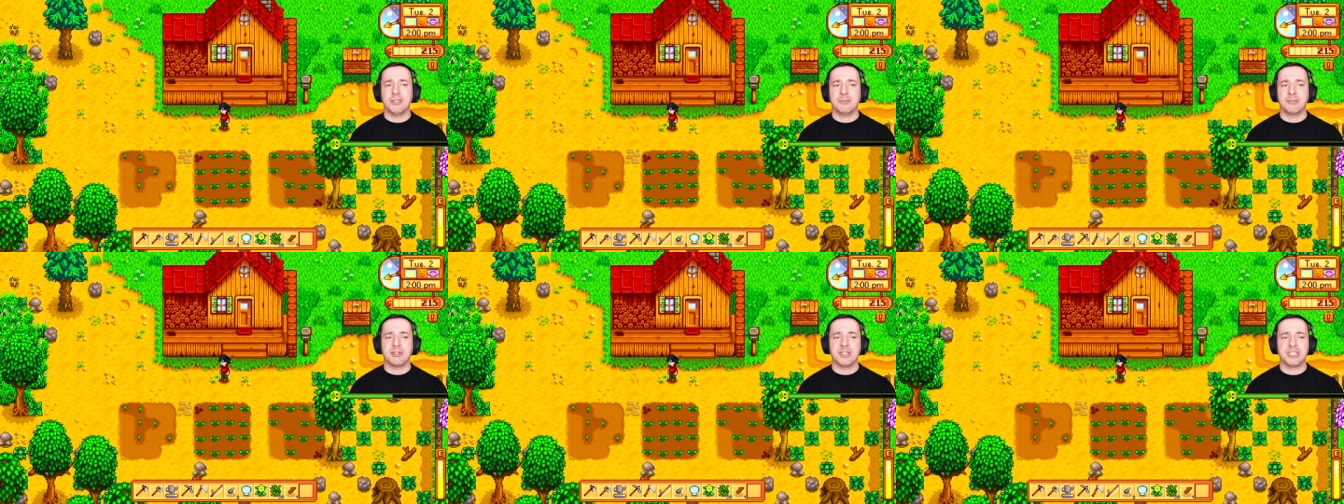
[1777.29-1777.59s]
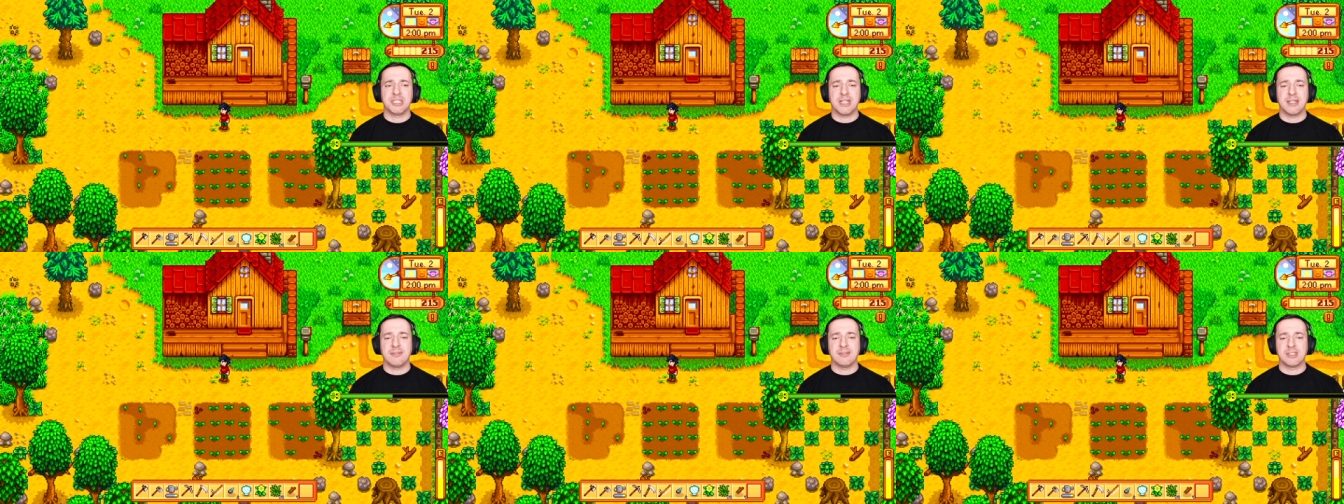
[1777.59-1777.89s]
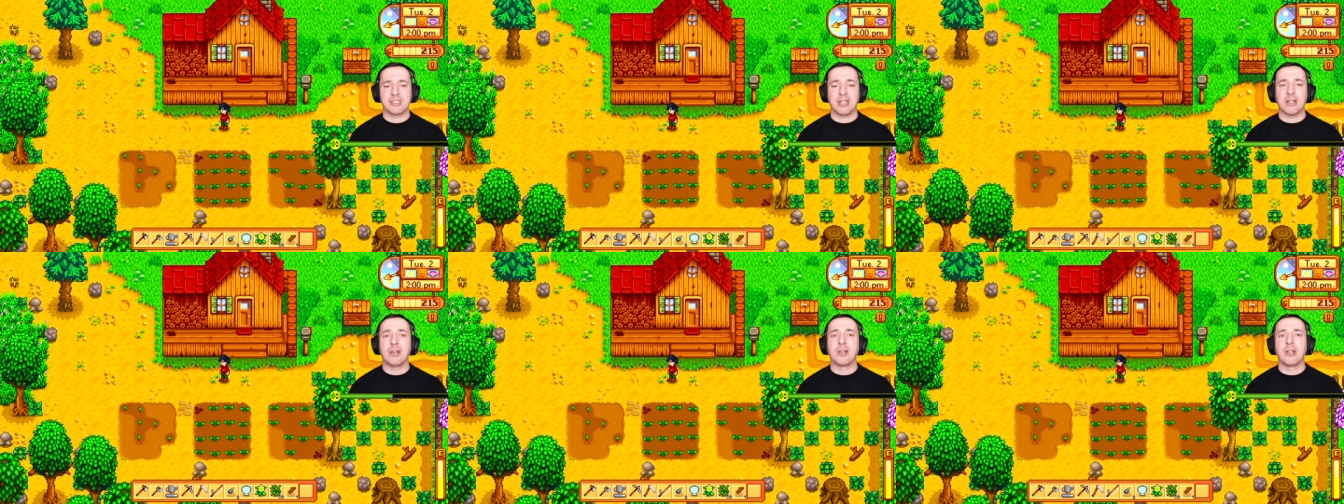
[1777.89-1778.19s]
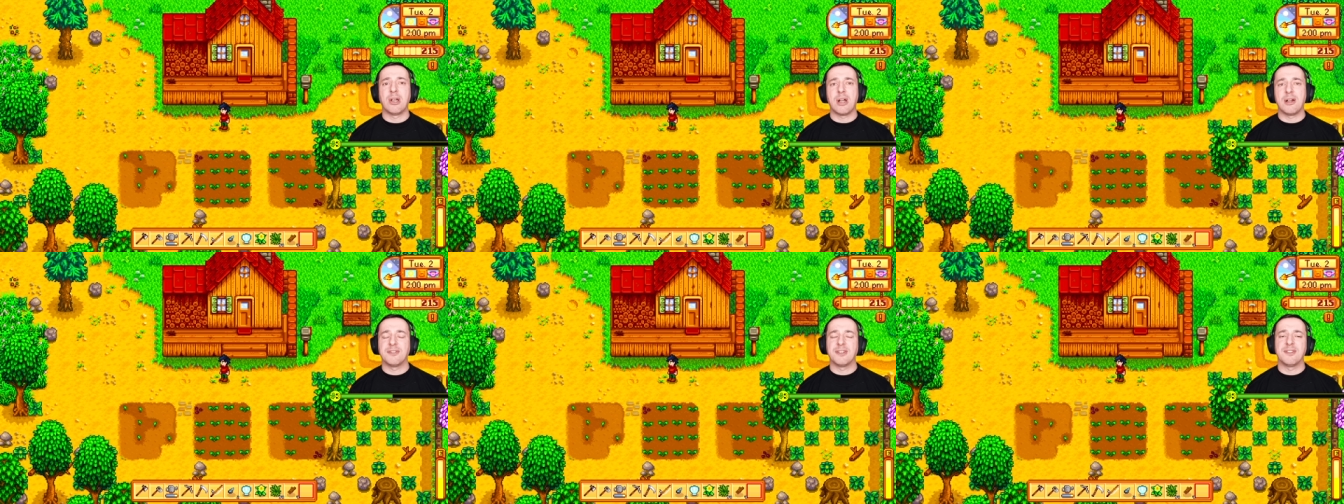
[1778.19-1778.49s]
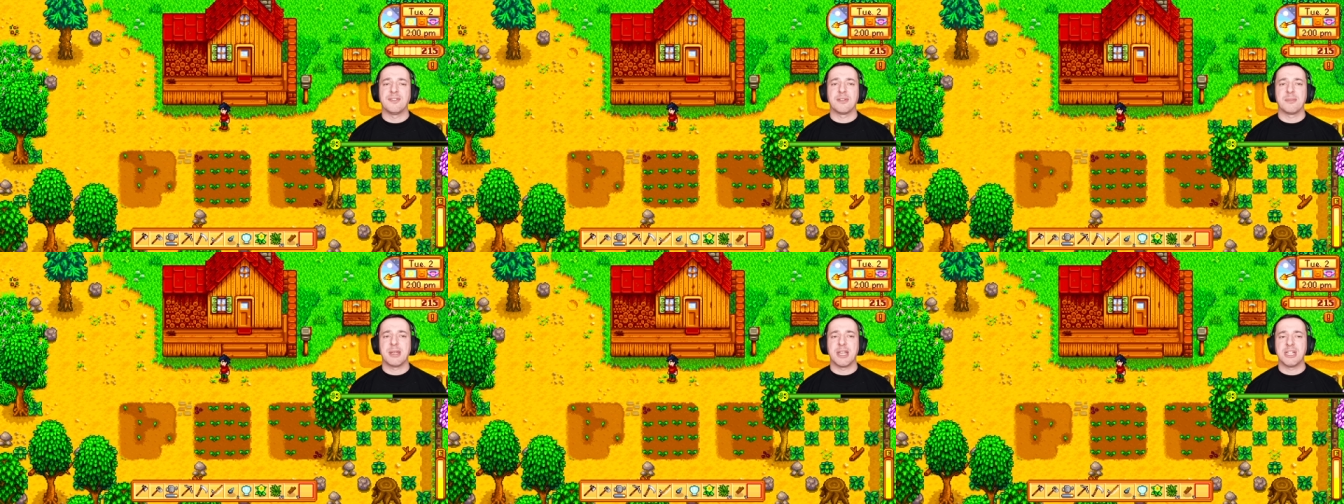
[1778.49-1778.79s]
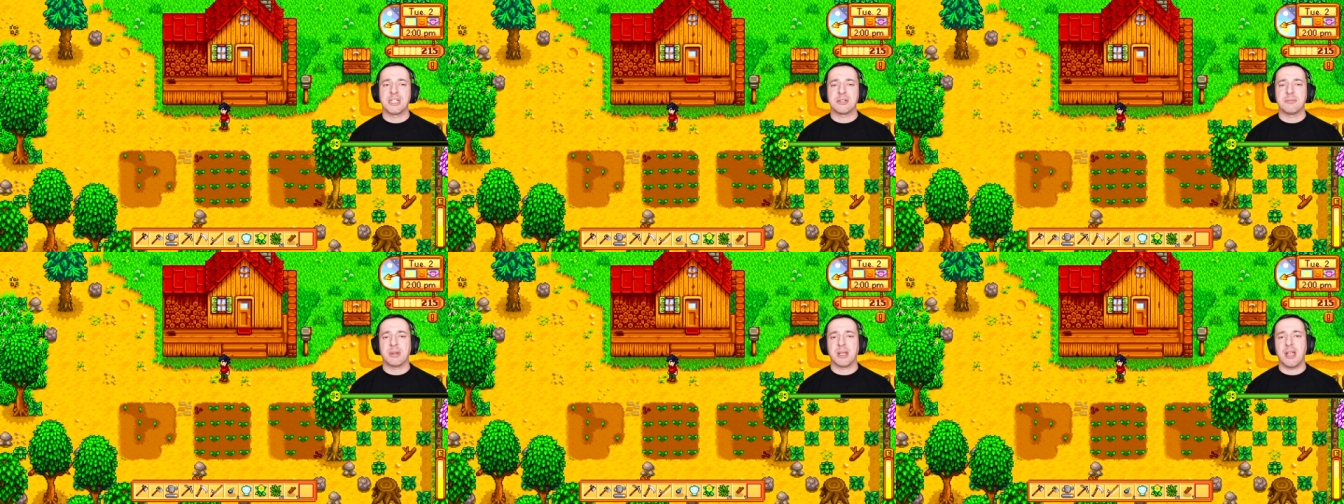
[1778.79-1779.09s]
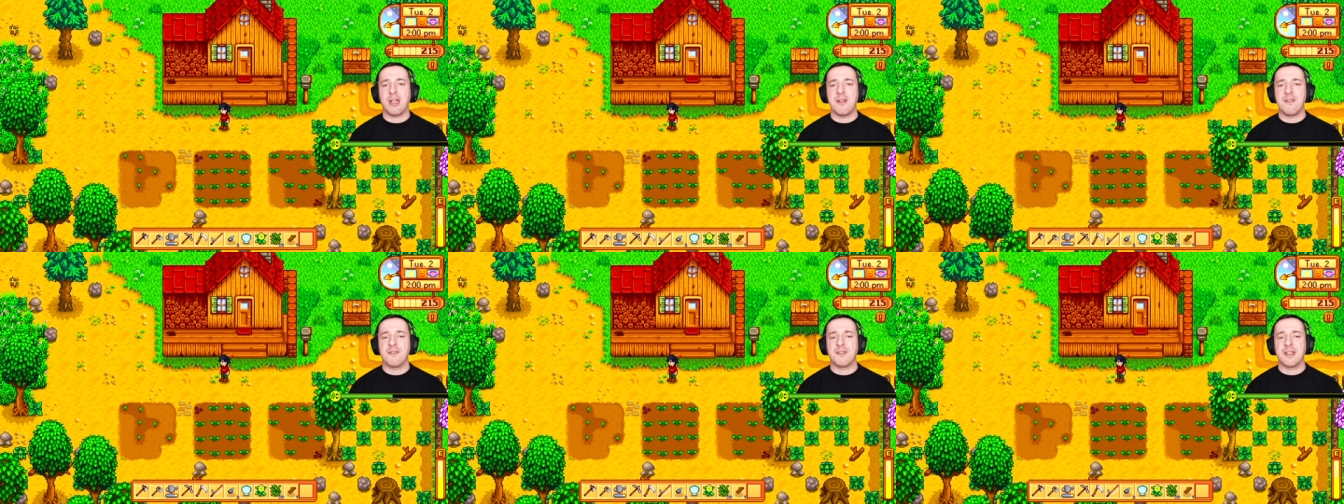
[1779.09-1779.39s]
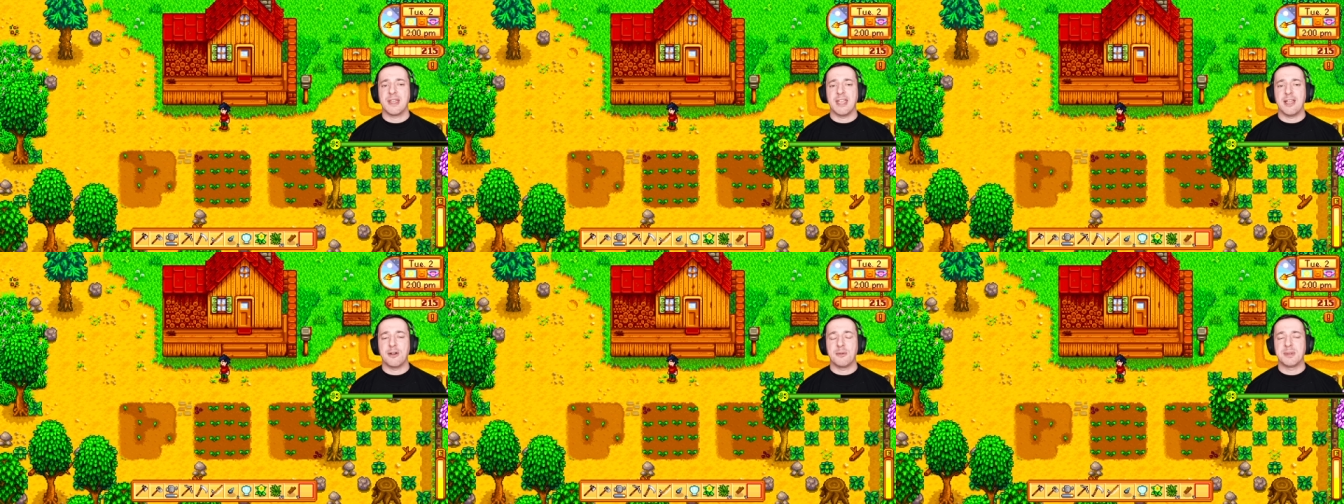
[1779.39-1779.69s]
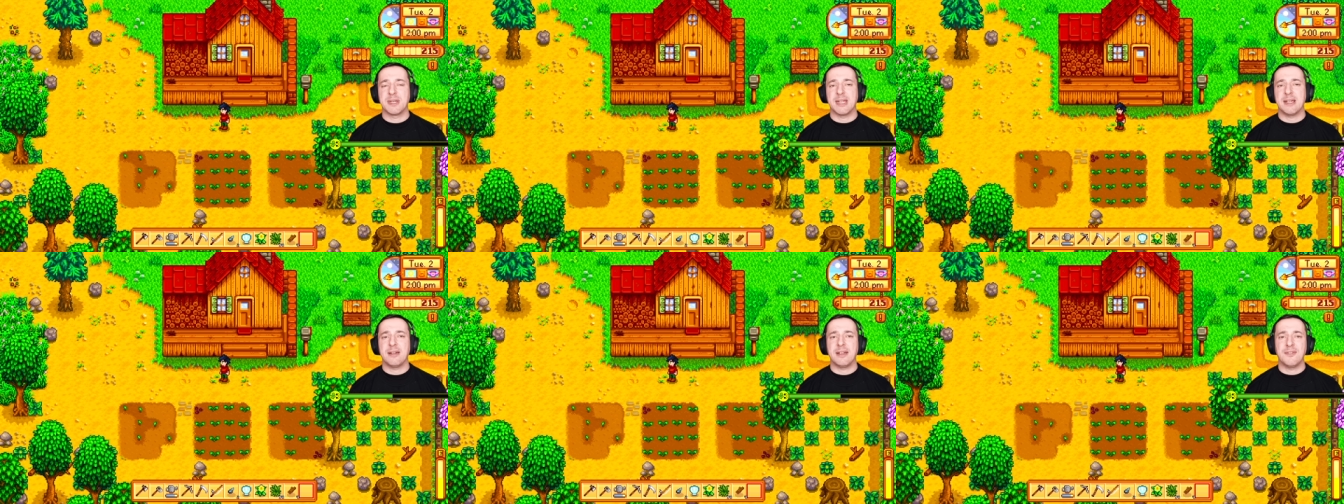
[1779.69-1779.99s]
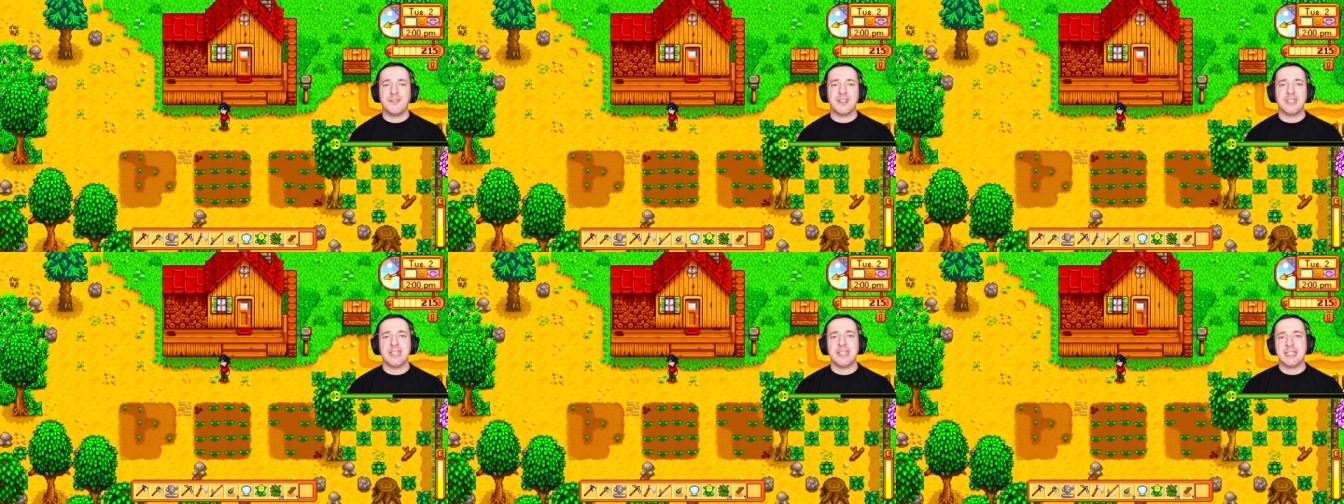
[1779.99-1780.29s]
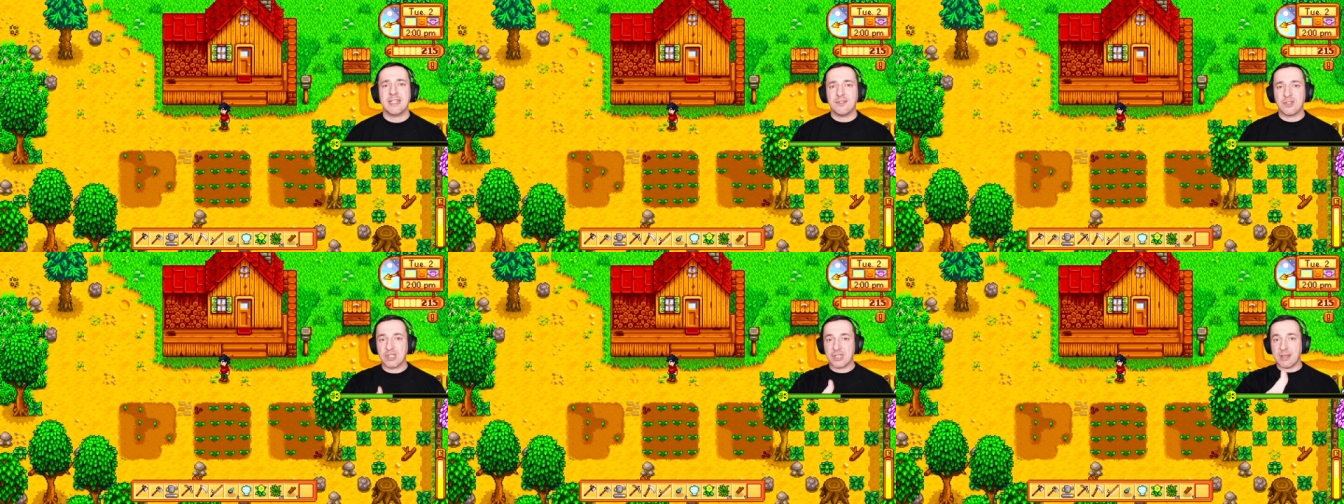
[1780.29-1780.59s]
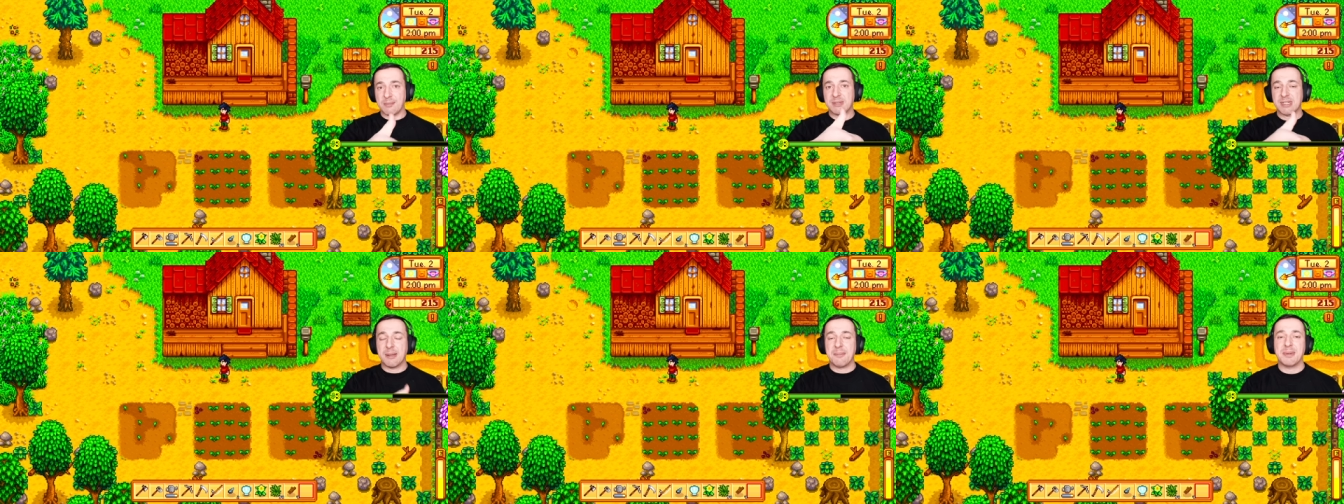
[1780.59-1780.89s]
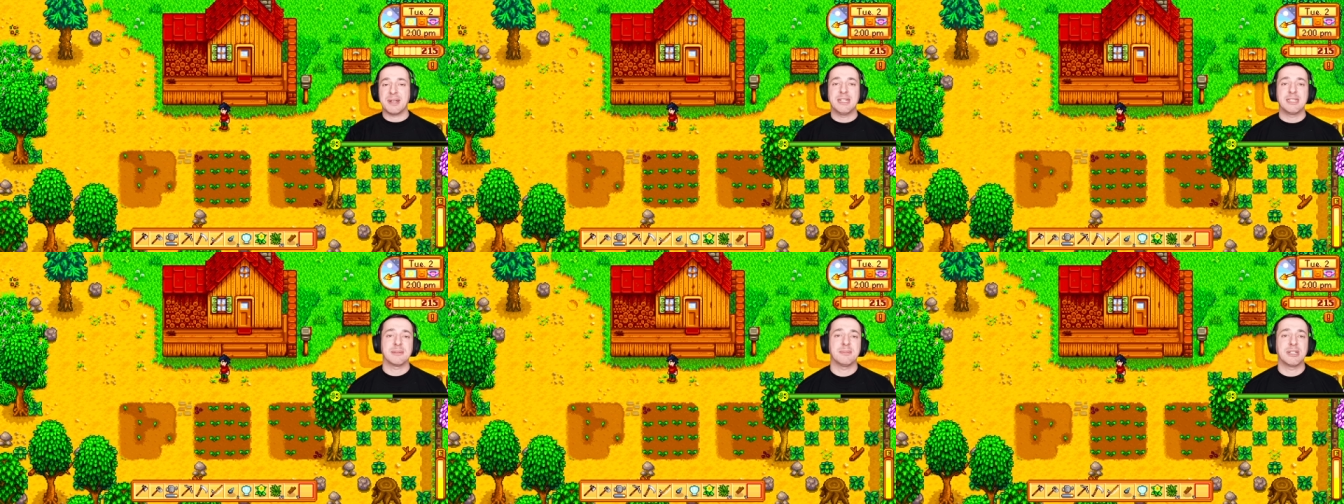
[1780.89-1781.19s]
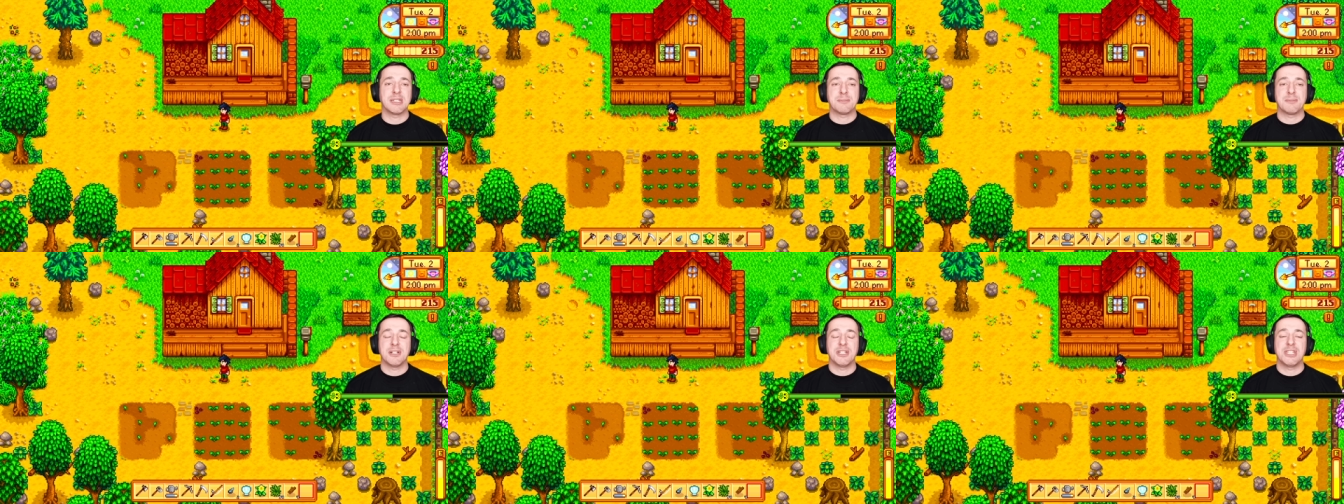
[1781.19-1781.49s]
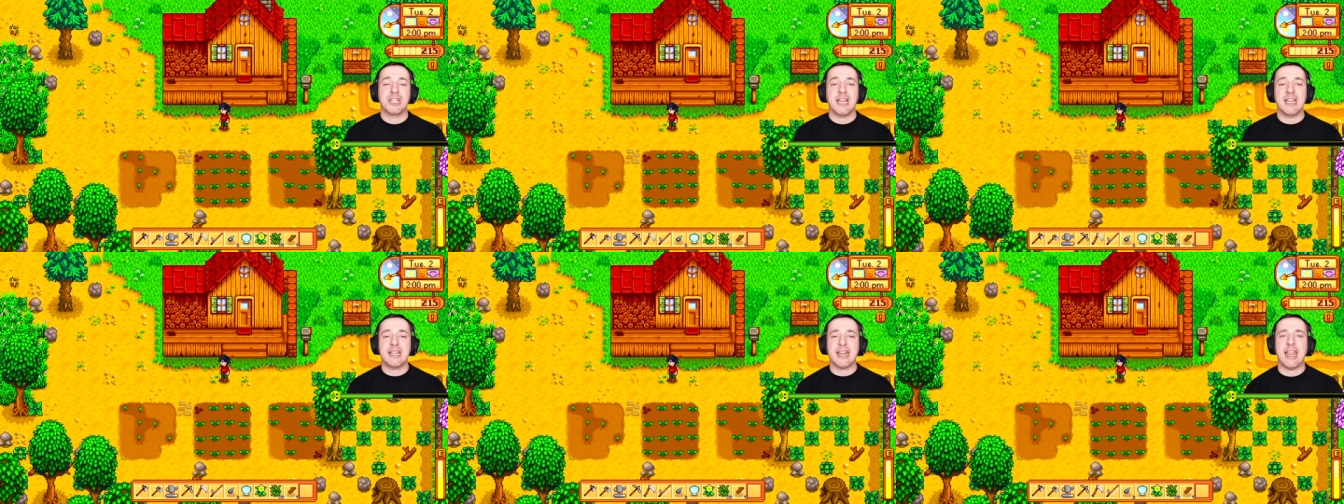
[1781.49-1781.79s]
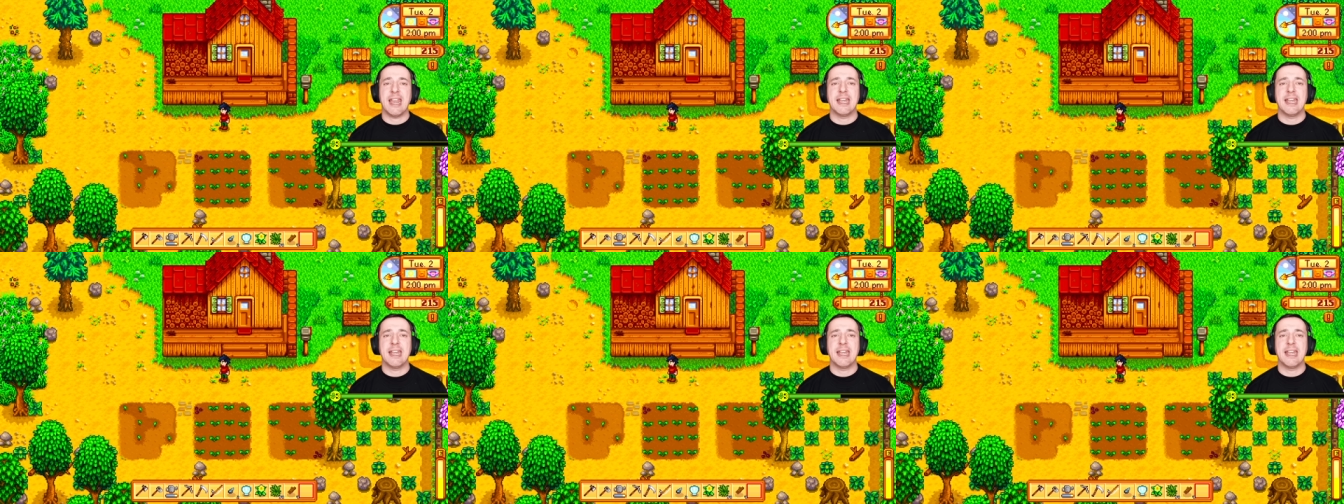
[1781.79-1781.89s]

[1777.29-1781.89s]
I appreciate that was a lot of information, but hopefully it helped out. If it did, give us a thumbs up, please. Much appreciated.